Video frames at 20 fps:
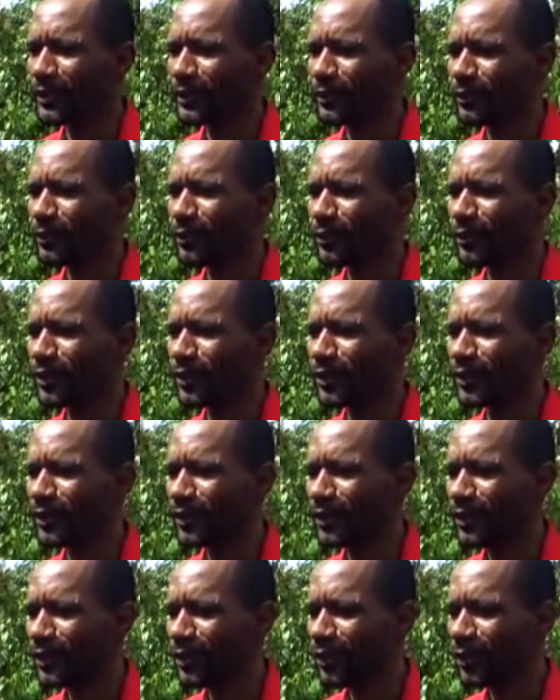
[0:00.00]
of our
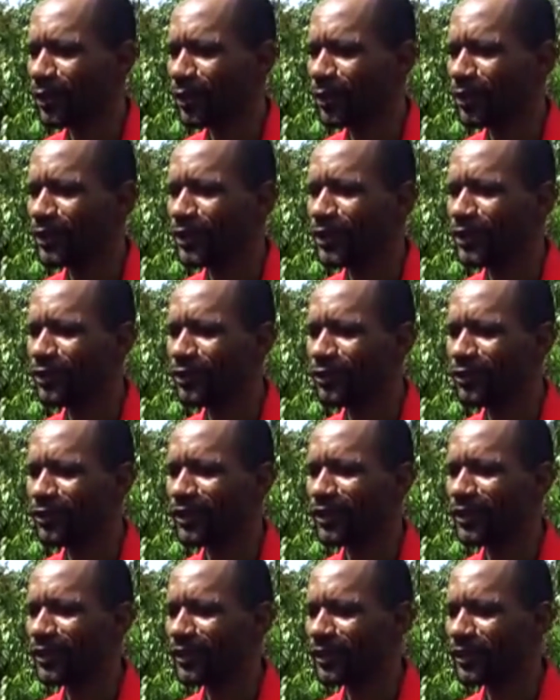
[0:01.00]

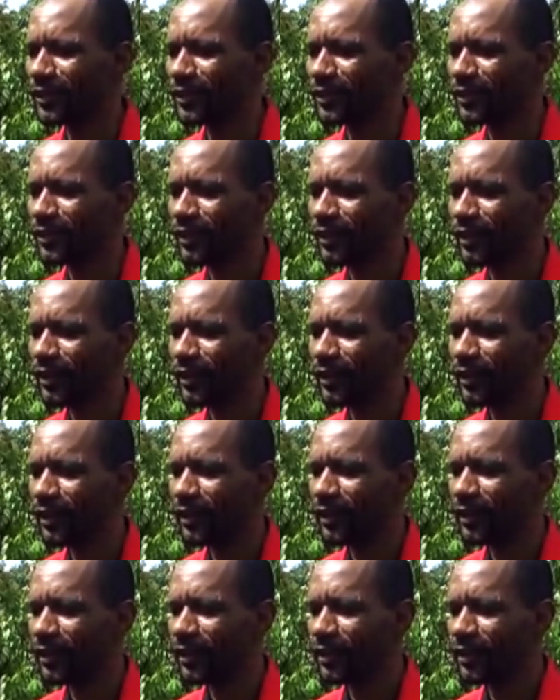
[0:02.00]
history, you know.
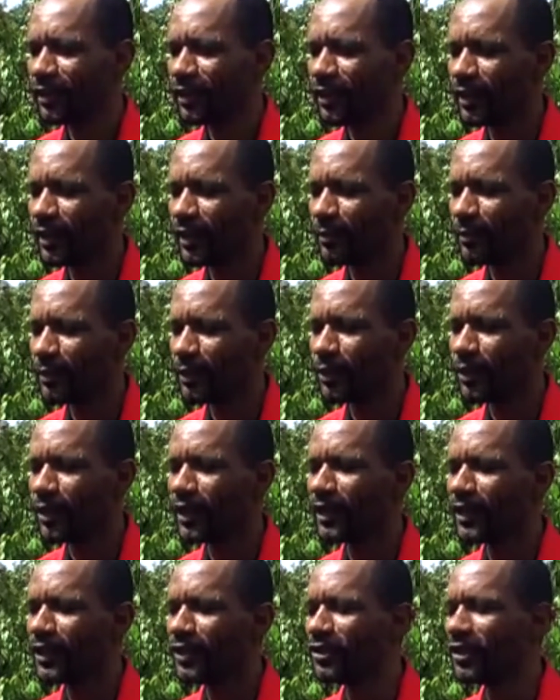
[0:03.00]
I look
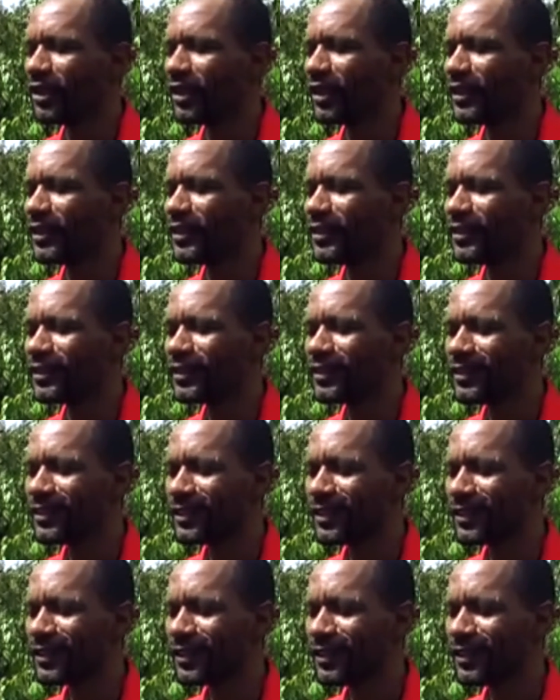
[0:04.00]
at the drawings.